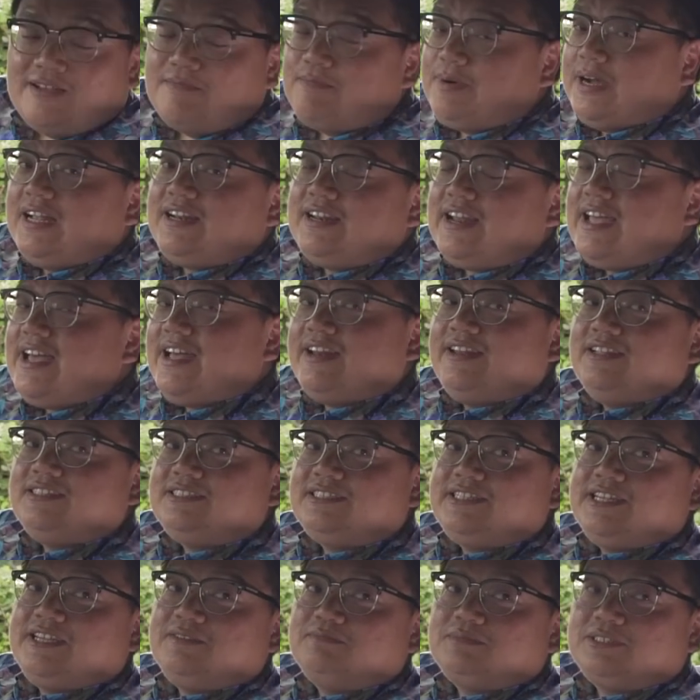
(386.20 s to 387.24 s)
But at the
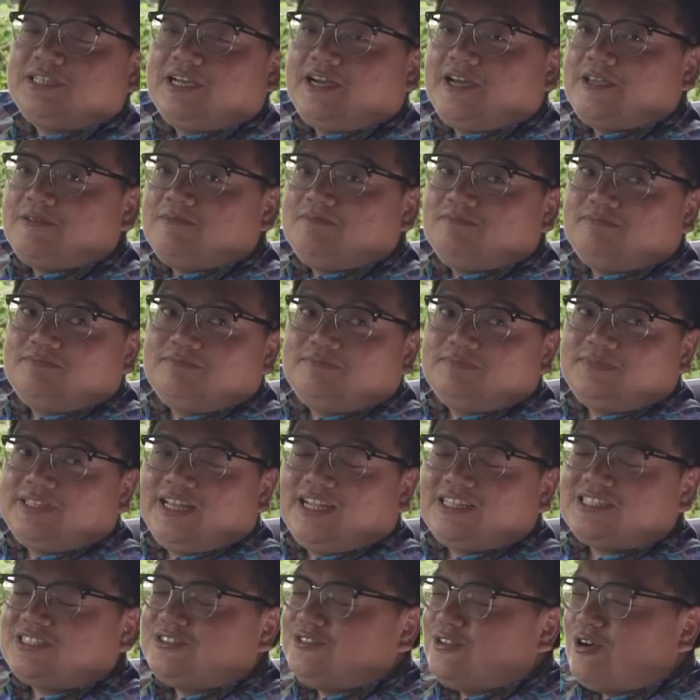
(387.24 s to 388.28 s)
same time,
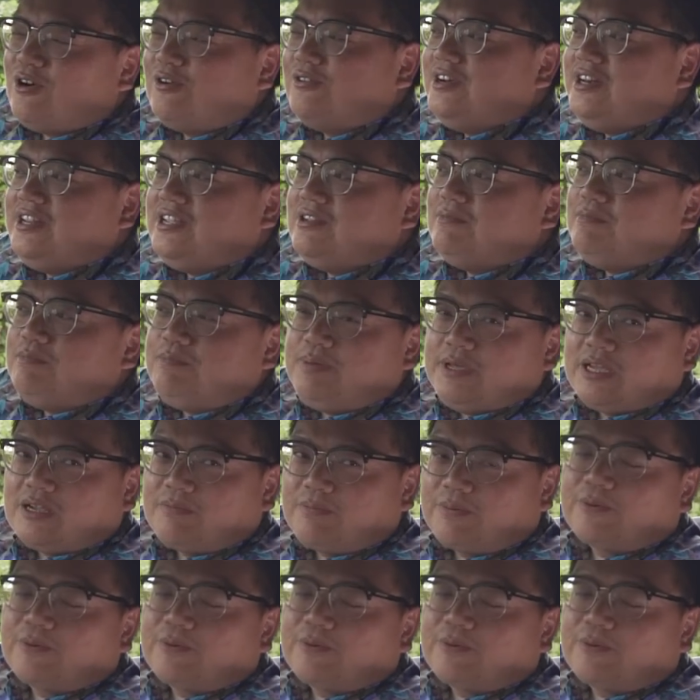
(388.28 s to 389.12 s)
that's not really a big